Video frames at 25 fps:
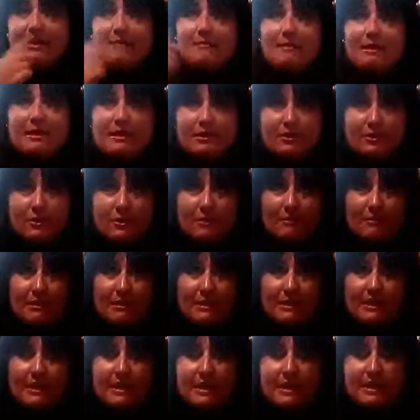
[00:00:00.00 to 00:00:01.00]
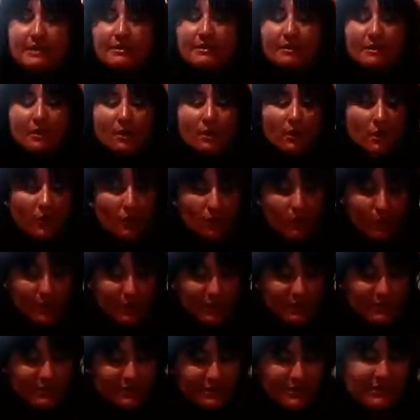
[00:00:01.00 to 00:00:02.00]
I made it go on my head
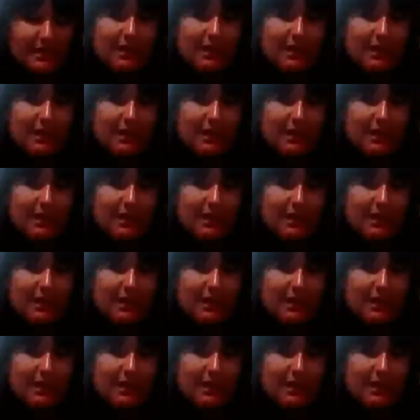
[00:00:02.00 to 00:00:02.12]
was